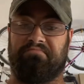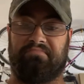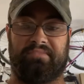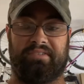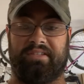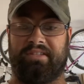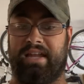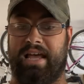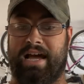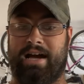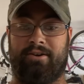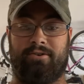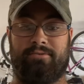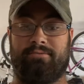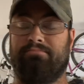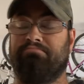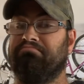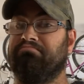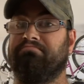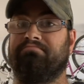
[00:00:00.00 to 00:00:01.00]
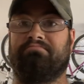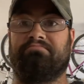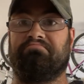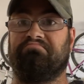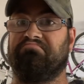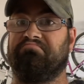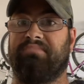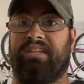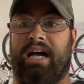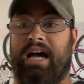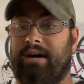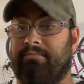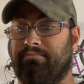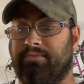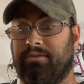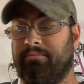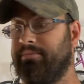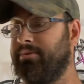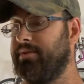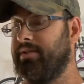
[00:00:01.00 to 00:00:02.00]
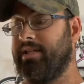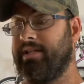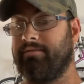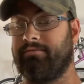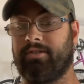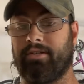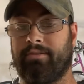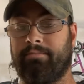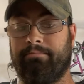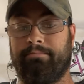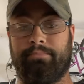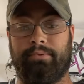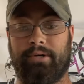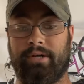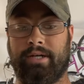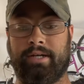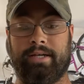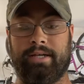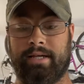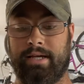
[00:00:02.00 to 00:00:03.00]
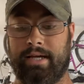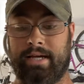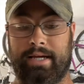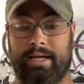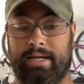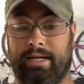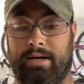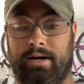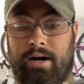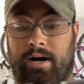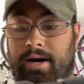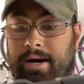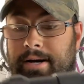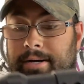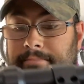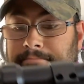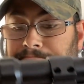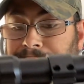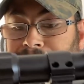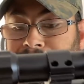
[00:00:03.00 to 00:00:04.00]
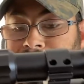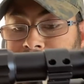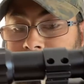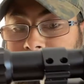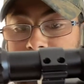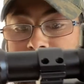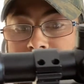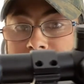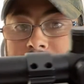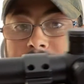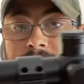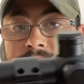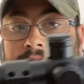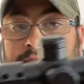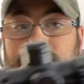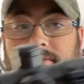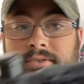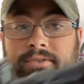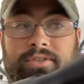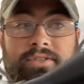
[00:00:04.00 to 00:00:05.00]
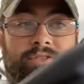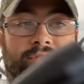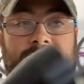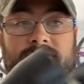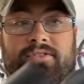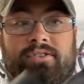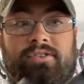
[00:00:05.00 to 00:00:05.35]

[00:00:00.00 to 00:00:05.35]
now I'm a believer. But anyway, so this is the